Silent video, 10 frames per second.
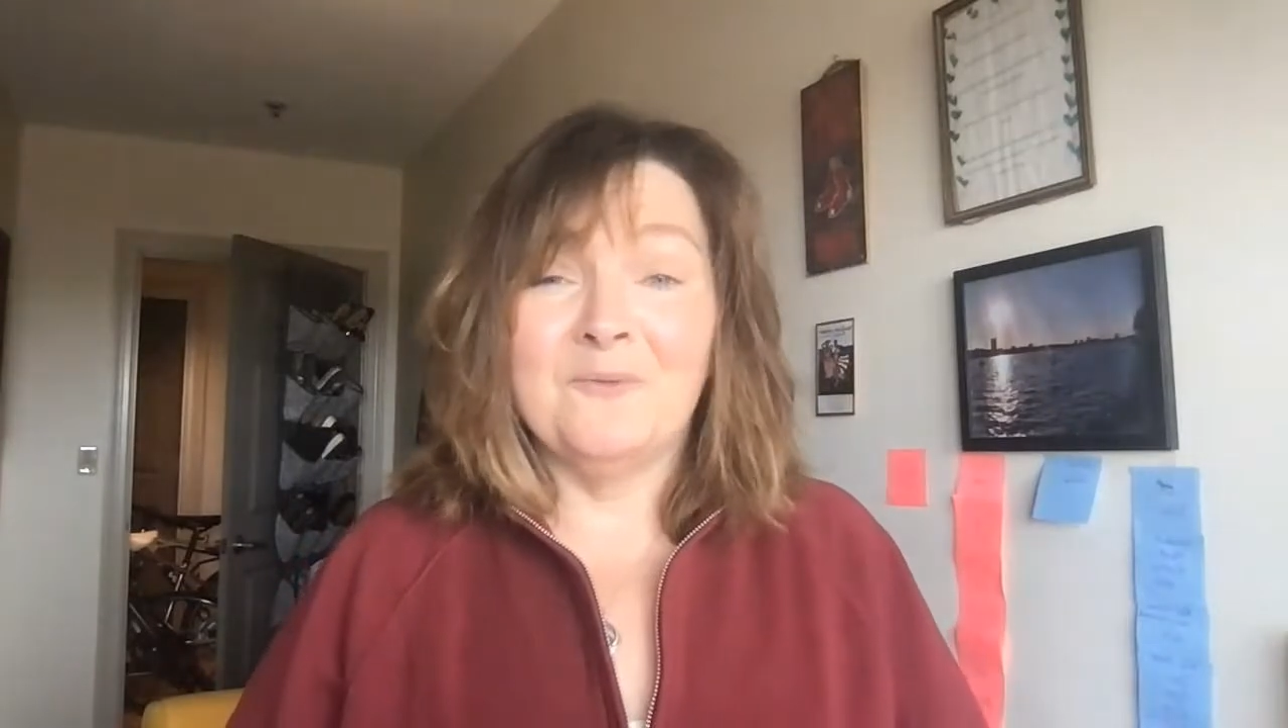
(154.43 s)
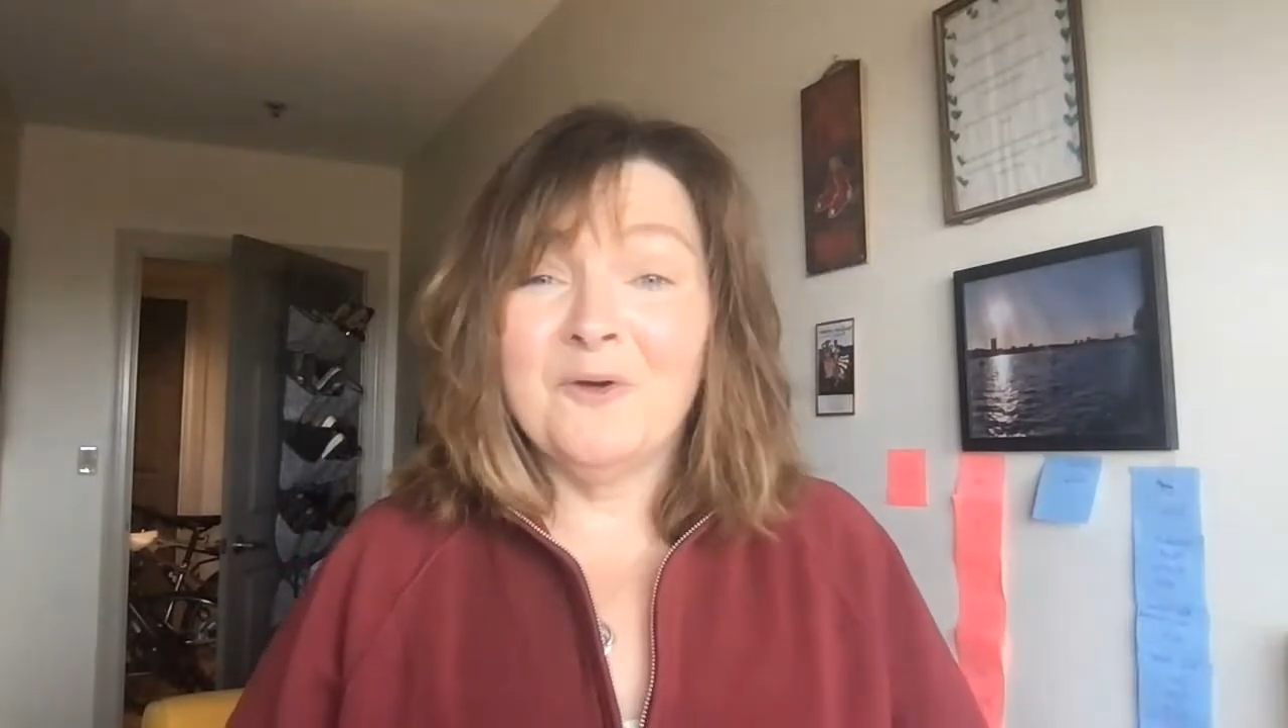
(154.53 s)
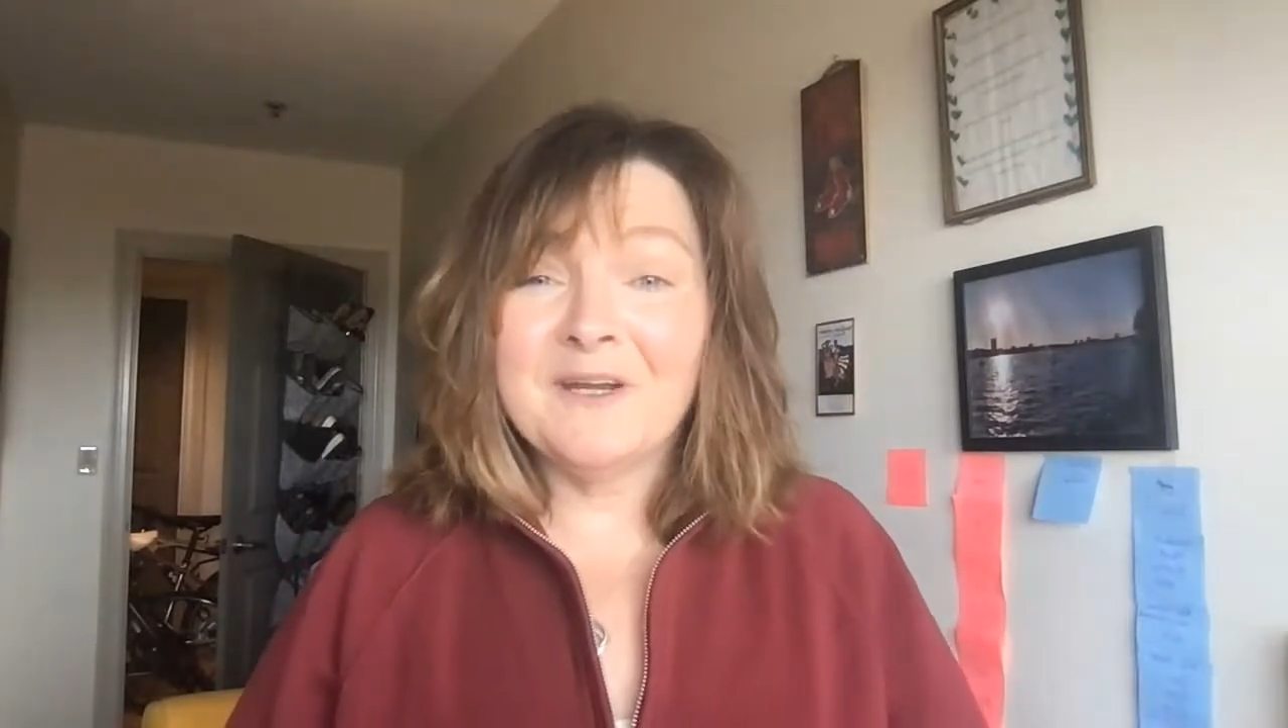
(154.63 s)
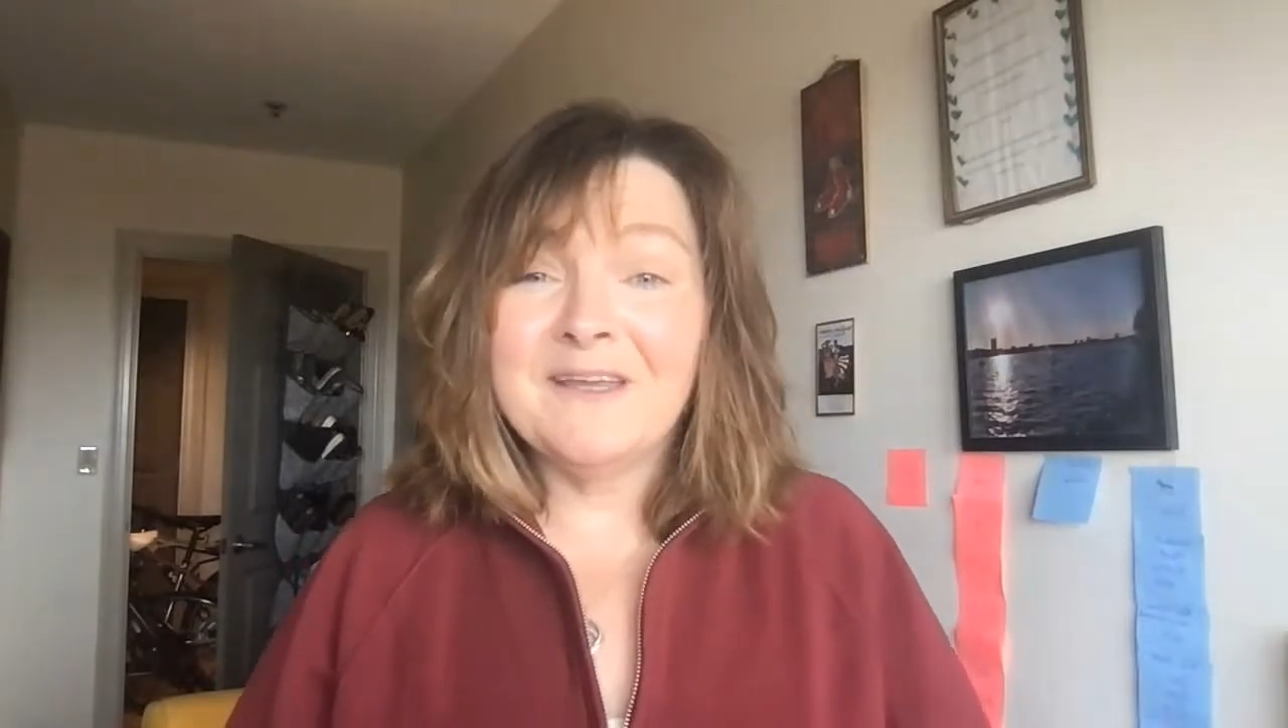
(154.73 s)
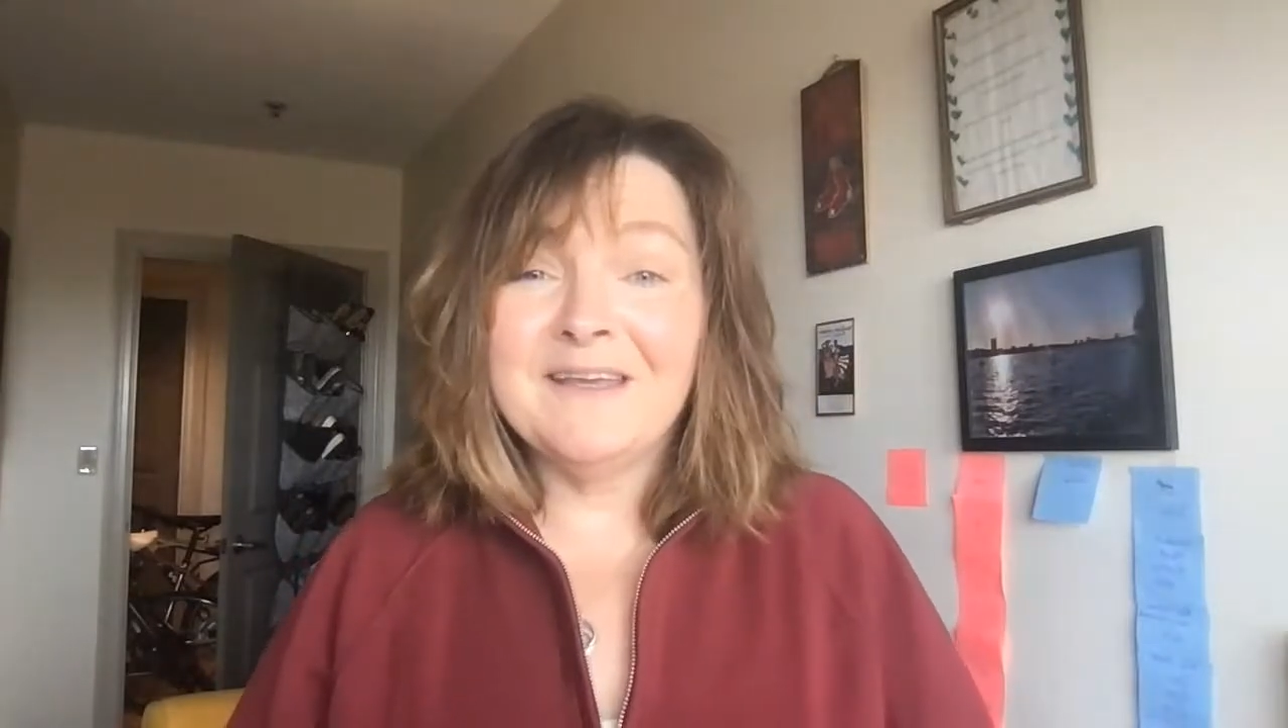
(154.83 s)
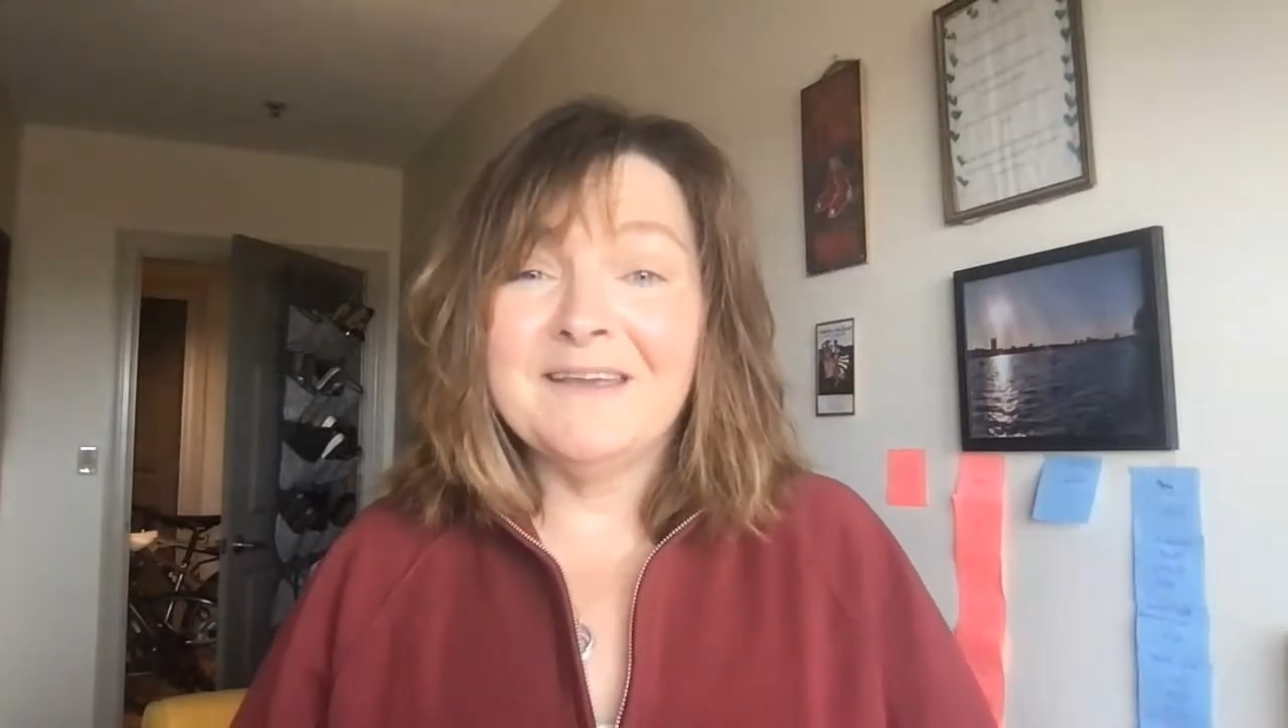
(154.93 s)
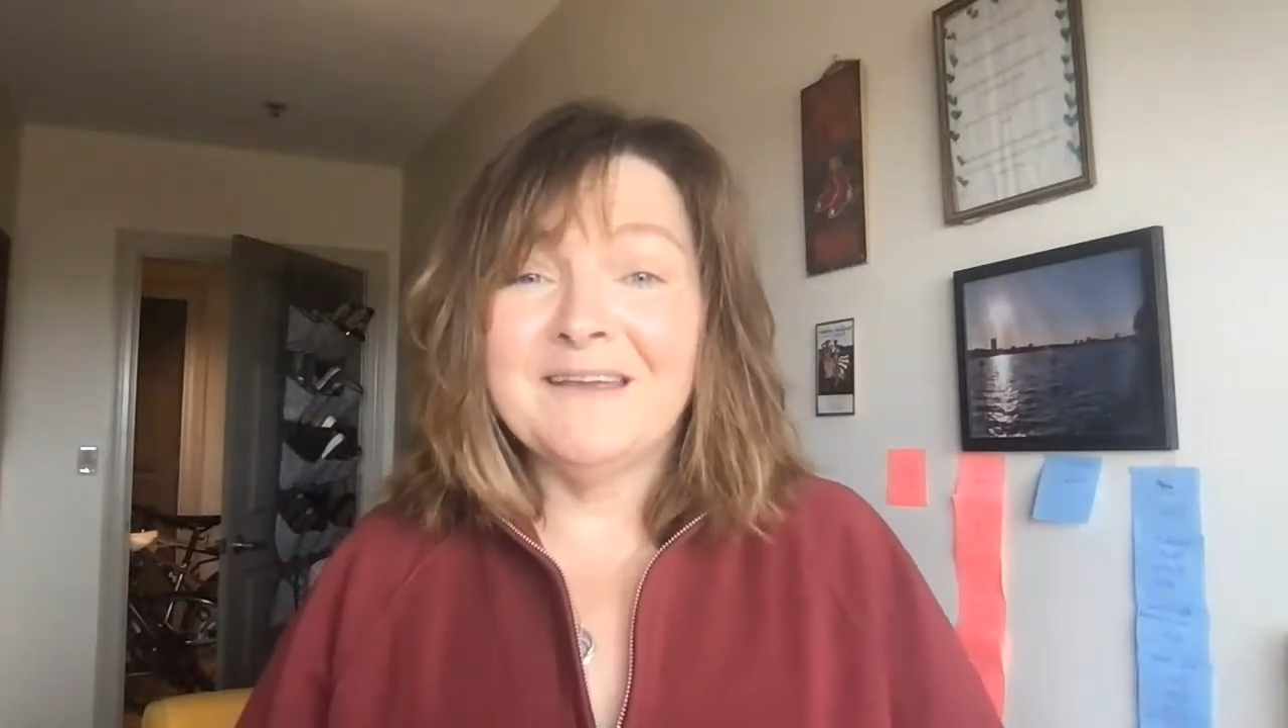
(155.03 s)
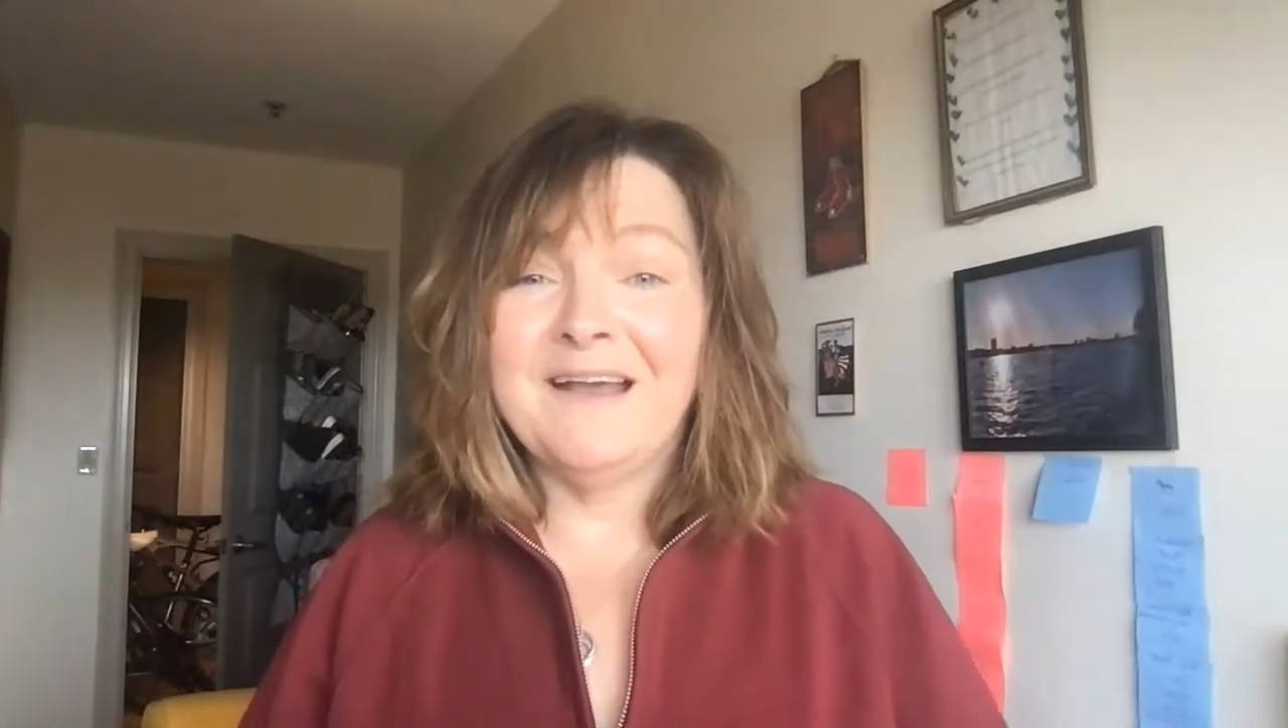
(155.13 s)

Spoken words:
working,